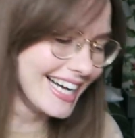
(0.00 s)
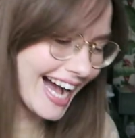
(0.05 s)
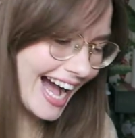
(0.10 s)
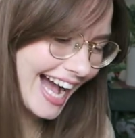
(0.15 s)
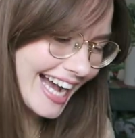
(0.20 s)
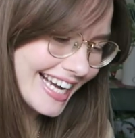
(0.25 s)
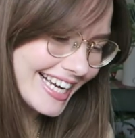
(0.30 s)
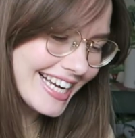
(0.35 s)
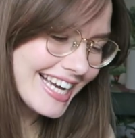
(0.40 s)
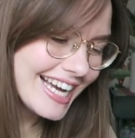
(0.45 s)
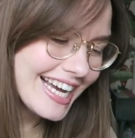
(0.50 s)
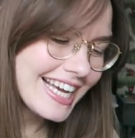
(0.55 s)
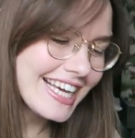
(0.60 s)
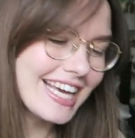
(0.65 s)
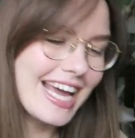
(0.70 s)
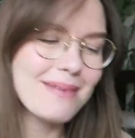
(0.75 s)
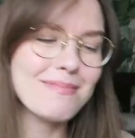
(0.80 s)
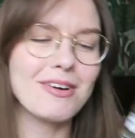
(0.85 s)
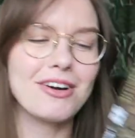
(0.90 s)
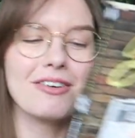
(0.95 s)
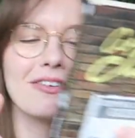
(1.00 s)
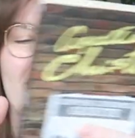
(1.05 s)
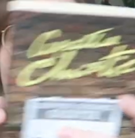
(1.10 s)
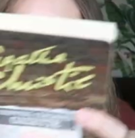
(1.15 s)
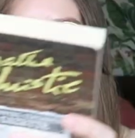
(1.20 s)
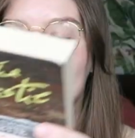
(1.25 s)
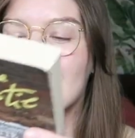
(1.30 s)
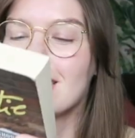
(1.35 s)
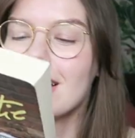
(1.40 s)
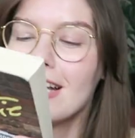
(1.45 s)
I came
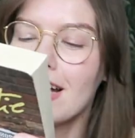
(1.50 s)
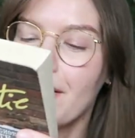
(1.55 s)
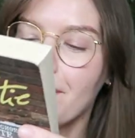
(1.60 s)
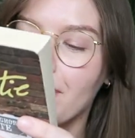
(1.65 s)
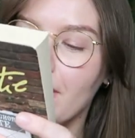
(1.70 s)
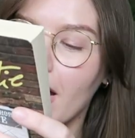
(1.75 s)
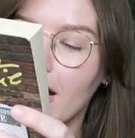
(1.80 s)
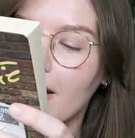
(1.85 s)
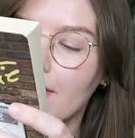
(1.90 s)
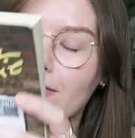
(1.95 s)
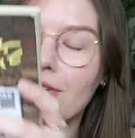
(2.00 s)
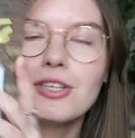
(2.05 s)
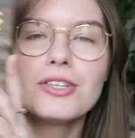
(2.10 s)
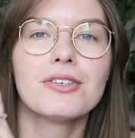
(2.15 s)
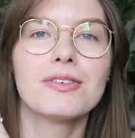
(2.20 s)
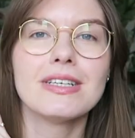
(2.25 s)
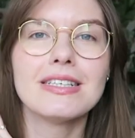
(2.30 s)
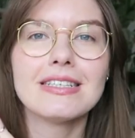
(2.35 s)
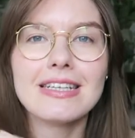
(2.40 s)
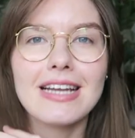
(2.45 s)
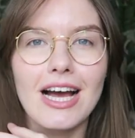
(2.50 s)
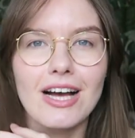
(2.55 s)
across A Murder is